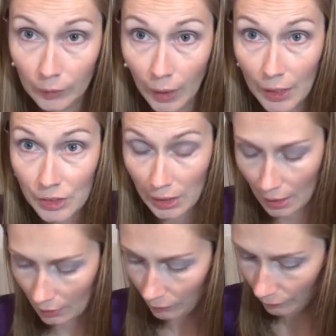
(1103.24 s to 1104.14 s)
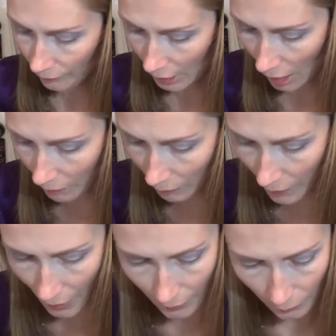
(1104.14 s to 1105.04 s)
lash line, top and
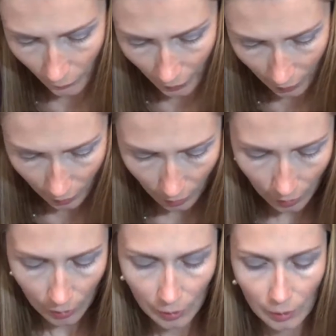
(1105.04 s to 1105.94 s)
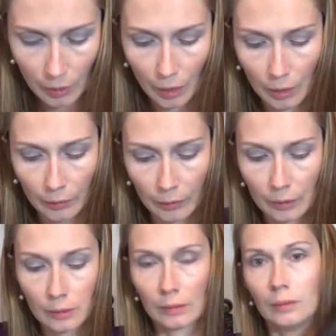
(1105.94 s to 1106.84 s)
bottom, with the
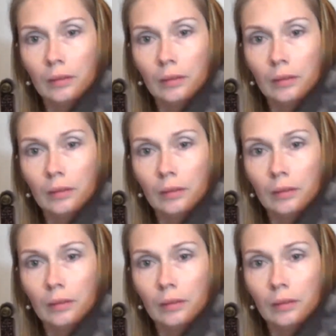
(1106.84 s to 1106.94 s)
color